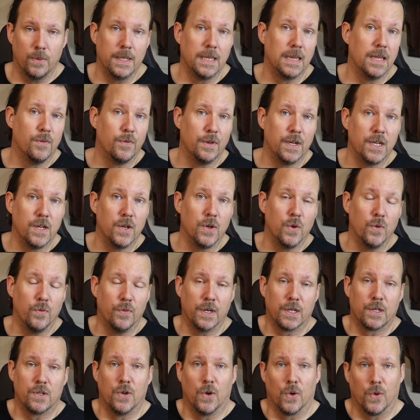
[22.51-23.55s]
We live in a new
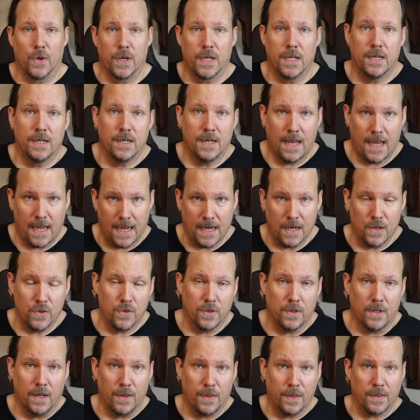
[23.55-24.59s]
Victorian age,
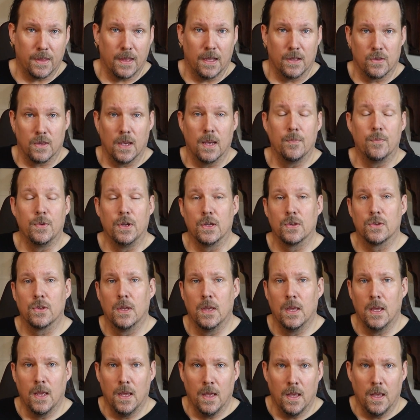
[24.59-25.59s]
and I think that's obvious